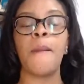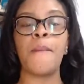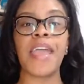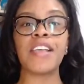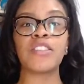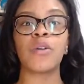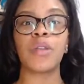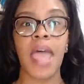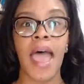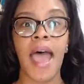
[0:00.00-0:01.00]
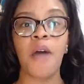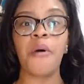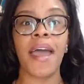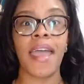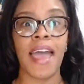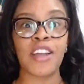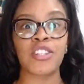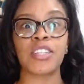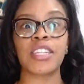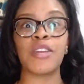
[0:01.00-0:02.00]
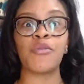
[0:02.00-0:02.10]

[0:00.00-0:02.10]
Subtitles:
based on how I actually